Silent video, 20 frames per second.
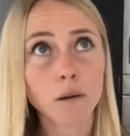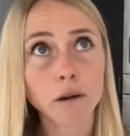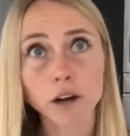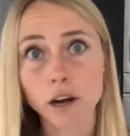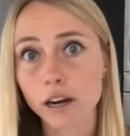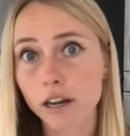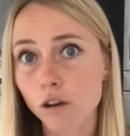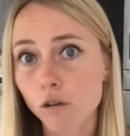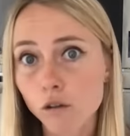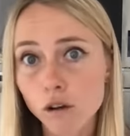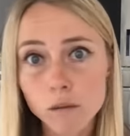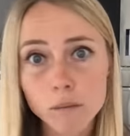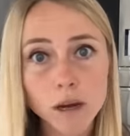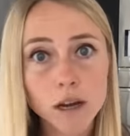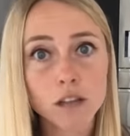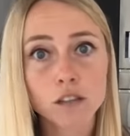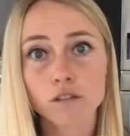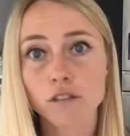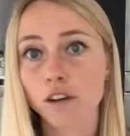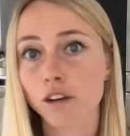creating
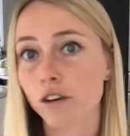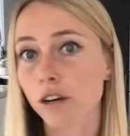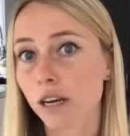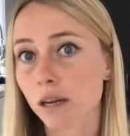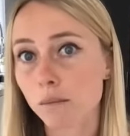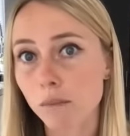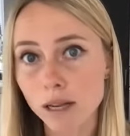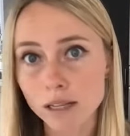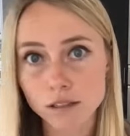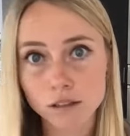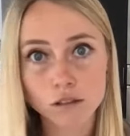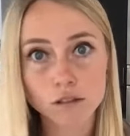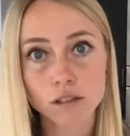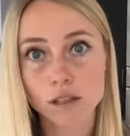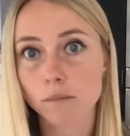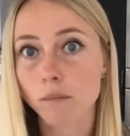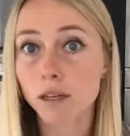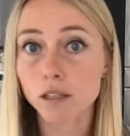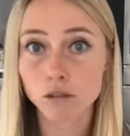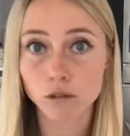hormones, for creating muscles
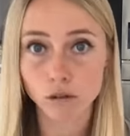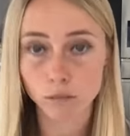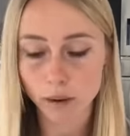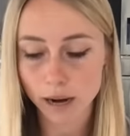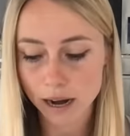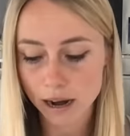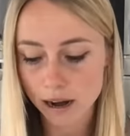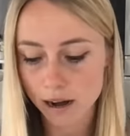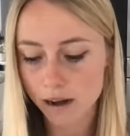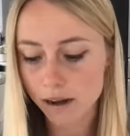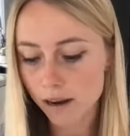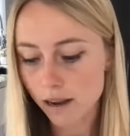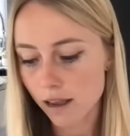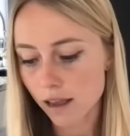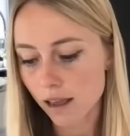and muscle repair.